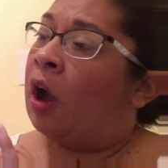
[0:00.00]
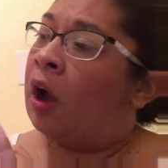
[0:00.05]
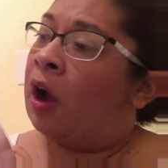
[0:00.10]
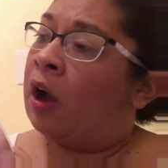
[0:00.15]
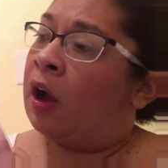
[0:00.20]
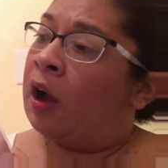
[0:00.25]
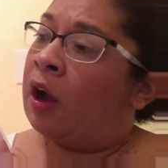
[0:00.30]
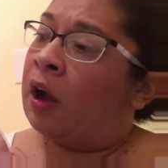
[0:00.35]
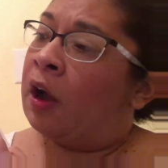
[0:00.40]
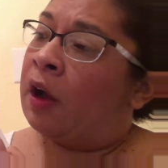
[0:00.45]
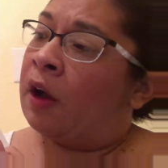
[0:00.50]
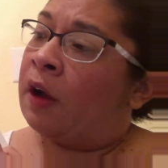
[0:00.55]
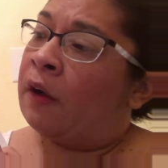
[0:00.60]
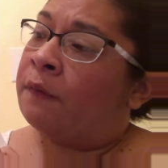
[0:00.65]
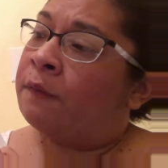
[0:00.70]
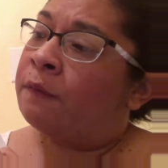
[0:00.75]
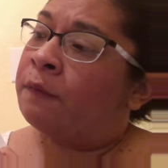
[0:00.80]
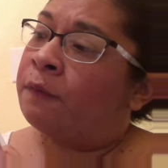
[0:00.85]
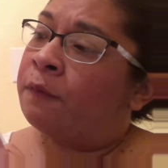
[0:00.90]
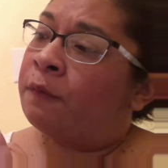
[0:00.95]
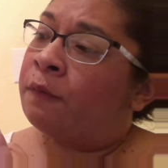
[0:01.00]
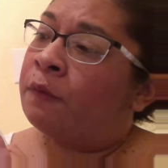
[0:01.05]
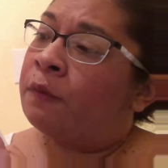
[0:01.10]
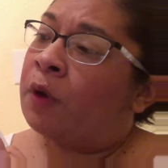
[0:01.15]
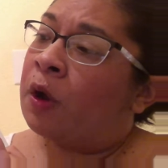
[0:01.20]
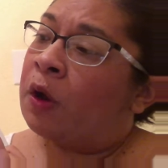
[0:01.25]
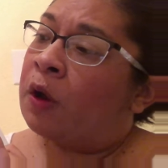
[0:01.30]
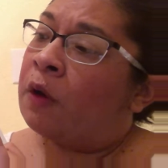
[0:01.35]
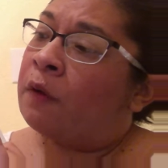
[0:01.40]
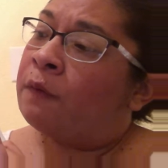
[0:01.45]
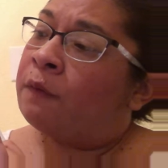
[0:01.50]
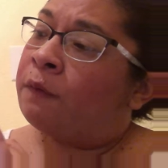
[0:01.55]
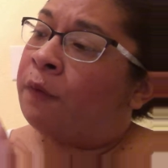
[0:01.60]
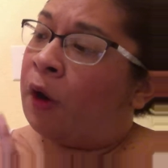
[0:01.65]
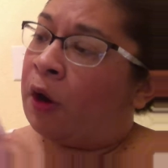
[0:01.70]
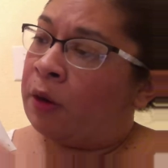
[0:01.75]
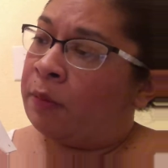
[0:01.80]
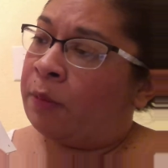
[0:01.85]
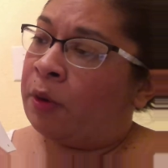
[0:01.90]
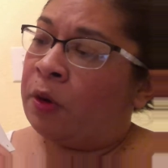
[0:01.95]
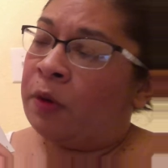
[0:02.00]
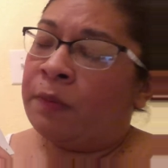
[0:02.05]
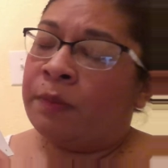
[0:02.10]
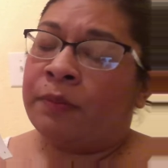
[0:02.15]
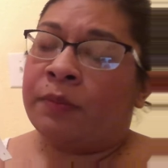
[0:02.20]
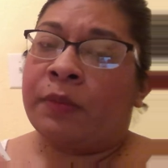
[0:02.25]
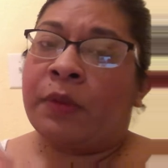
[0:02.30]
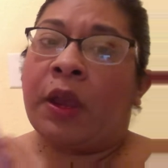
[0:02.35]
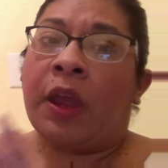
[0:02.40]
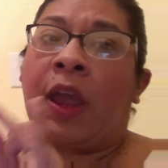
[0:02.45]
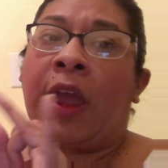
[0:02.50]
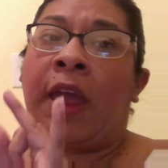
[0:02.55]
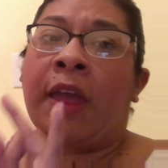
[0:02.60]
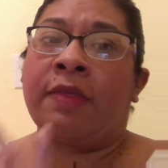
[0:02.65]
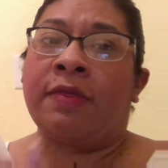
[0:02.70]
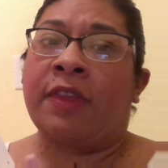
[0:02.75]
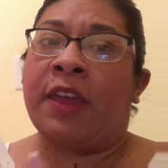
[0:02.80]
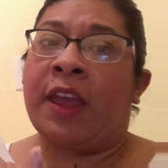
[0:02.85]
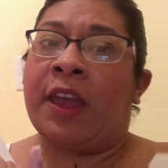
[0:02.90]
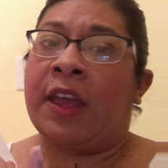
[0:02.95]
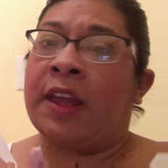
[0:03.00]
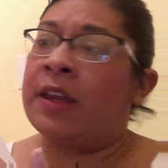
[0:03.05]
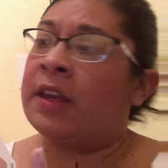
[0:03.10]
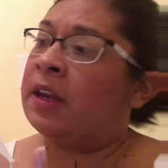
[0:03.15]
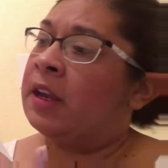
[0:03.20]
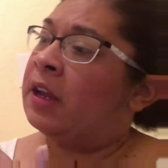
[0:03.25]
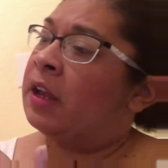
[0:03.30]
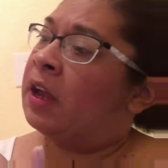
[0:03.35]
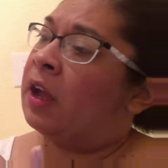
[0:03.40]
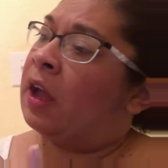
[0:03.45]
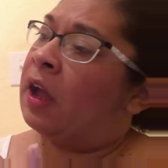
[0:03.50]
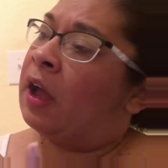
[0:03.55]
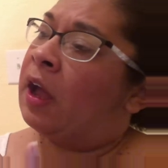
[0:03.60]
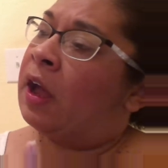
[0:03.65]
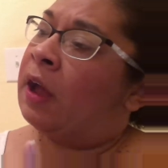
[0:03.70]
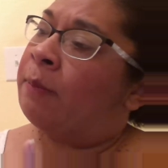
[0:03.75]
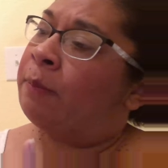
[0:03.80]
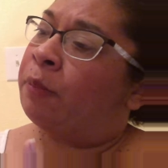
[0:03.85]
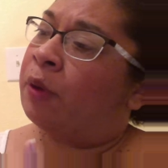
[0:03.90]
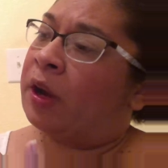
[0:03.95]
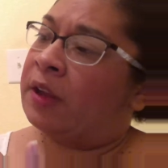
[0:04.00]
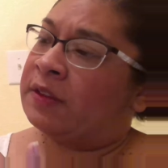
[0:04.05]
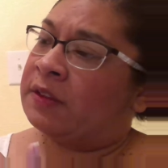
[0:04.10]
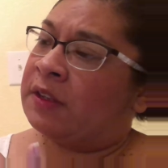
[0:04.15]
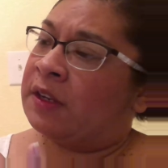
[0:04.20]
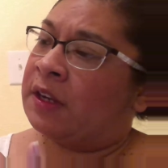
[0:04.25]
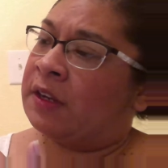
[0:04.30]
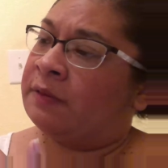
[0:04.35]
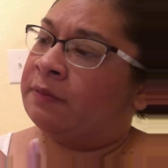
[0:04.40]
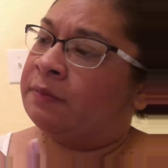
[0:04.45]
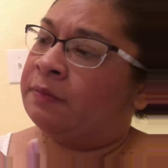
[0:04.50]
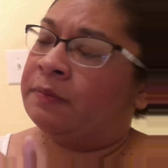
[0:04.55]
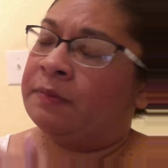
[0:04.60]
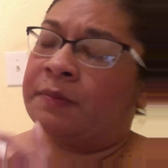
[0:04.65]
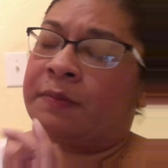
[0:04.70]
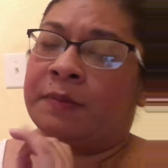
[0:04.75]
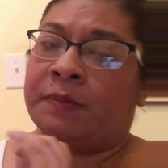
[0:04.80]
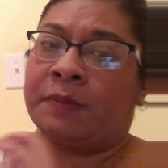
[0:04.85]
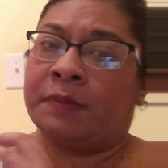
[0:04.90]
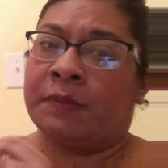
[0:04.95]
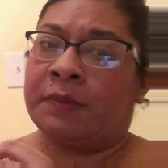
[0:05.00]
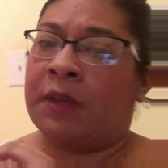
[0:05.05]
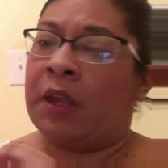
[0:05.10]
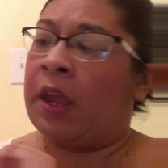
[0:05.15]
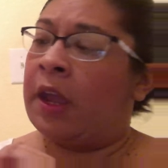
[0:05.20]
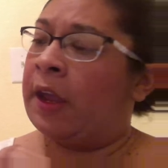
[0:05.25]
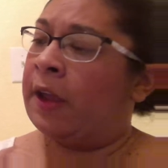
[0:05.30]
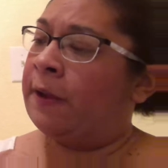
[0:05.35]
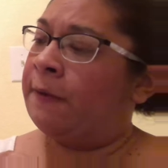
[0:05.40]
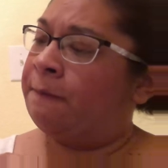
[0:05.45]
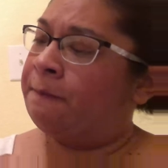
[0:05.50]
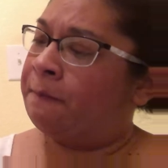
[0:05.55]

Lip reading: a farmer, and then a president. Okay.